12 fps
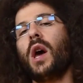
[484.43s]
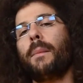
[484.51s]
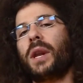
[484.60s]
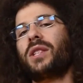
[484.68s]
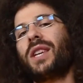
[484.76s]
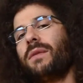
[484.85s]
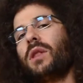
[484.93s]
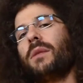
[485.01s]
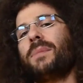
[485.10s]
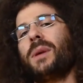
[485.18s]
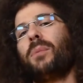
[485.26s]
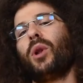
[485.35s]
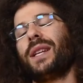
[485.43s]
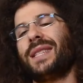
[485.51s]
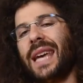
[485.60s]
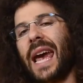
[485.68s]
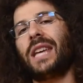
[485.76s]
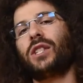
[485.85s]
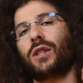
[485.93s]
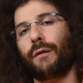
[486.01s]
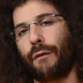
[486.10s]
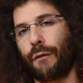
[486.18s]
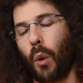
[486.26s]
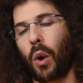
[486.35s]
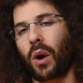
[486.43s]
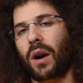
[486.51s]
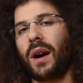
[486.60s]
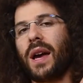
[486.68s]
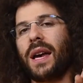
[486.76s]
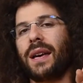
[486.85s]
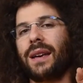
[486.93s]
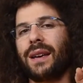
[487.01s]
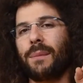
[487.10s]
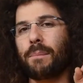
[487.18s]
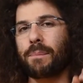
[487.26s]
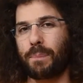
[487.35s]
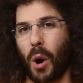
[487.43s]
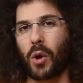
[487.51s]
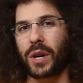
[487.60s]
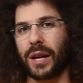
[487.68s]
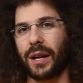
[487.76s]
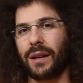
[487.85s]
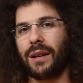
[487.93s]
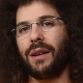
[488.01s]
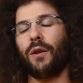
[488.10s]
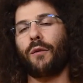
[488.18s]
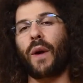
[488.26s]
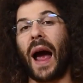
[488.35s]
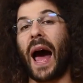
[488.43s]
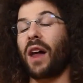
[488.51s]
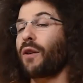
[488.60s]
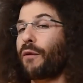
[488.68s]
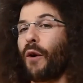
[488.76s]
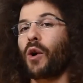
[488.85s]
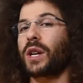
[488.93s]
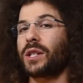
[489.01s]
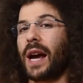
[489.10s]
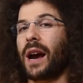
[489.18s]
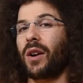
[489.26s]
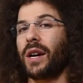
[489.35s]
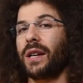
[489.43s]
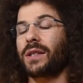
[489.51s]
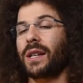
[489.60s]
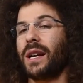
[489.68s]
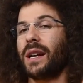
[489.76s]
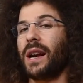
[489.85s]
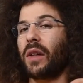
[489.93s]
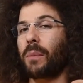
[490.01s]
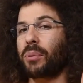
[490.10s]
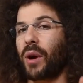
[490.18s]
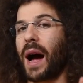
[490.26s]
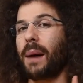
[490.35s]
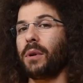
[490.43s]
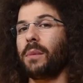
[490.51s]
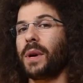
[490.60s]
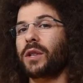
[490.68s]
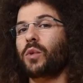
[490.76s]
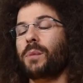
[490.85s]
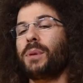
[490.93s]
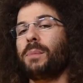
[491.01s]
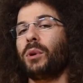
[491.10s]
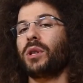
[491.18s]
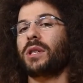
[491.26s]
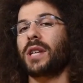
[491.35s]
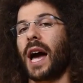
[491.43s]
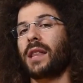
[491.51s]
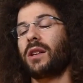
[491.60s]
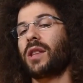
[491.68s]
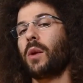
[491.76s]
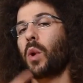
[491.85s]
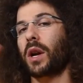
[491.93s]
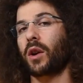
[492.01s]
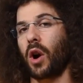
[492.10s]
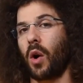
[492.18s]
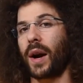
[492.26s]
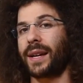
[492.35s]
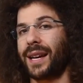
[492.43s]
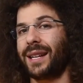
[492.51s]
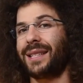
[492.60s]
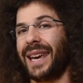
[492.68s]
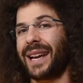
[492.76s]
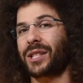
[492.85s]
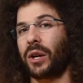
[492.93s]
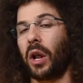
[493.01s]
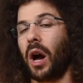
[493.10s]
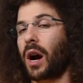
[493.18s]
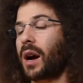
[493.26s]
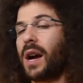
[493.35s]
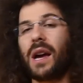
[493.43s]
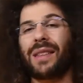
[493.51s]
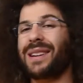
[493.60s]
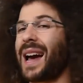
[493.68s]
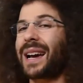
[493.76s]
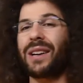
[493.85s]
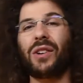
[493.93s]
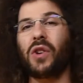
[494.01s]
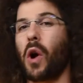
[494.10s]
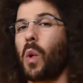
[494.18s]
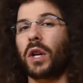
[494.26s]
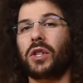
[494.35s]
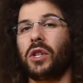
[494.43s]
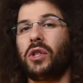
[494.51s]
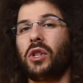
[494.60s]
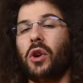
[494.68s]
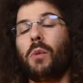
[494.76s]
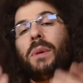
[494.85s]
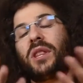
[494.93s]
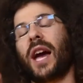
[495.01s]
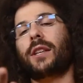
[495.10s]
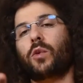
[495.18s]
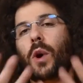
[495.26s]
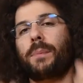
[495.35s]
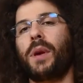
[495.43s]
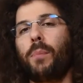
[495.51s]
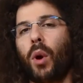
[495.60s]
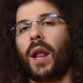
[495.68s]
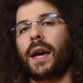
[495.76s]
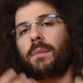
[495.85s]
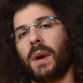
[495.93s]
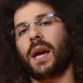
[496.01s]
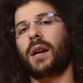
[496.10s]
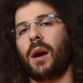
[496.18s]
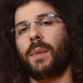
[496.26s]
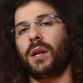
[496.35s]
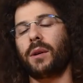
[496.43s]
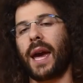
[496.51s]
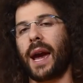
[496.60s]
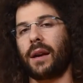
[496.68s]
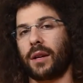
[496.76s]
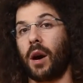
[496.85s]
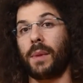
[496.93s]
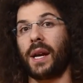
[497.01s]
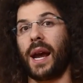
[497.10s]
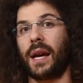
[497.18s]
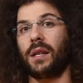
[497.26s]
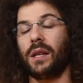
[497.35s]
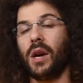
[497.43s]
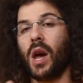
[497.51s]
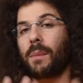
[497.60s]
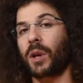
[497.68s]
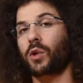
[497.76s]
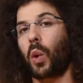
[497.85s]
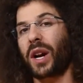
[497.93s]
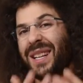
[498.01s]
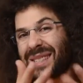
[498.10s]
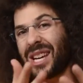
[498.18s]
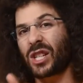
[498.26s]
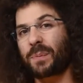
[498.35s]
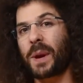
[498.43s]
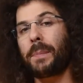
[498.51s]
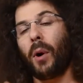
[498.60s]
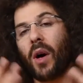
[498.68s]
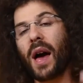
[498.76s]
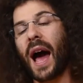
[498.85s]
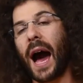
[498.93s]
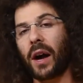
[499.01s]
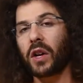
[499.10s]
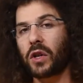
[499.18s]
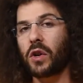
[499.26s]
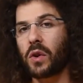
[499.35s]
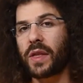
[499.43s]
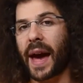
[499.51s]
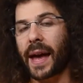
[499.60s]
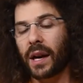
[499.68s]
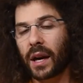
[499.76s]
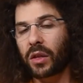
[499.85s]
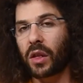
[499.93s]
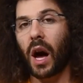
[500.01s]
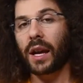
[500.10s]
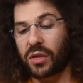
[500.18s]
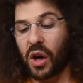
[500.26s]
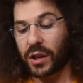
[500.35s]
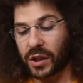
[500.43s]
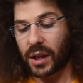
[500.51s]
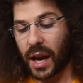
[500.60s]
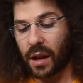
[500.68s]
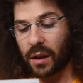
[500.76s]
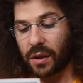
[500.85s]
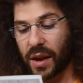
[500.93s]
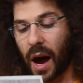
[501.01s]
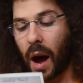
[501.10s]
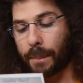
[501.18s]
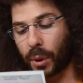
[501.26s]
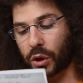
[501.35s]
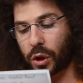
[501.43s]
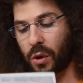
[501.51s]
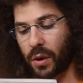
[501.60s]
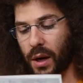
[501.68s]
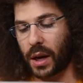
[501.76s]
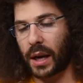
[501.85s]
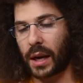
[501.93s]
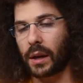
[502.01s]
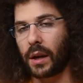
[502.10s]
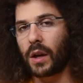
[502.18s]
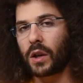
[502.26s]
But it's giving the people a taste for bokeh, for out of focus areas. Now the problem is when people decide that they want to go and get a DSLR, they're not going to know what to do, but that's where people like me come in handy, because we're going to teach people how to do that. Thus again, the opportunity.